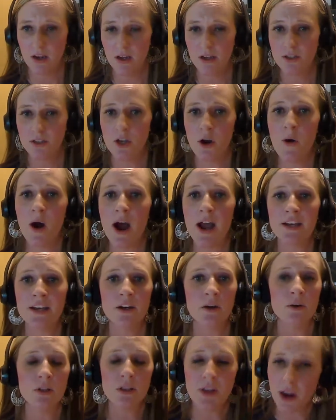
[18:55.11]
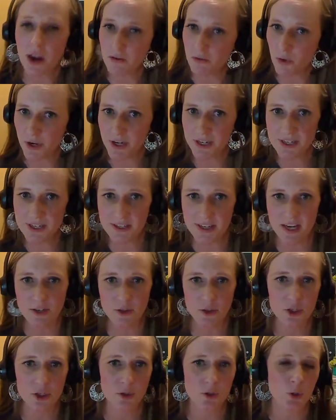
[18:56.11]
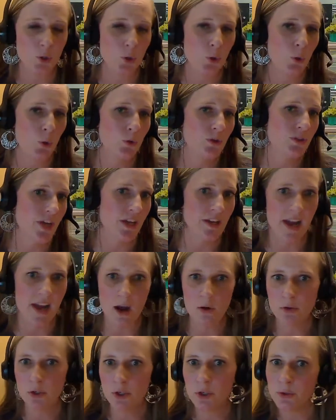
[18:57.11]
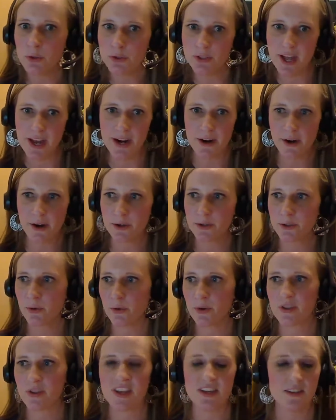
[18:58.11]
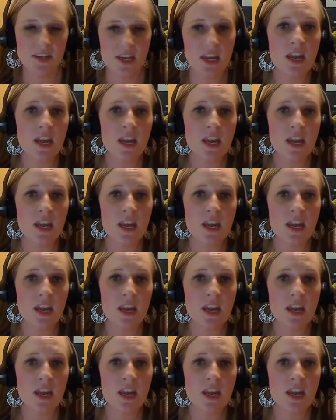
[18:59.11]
So I know a lot of organizations who send out newsletters or these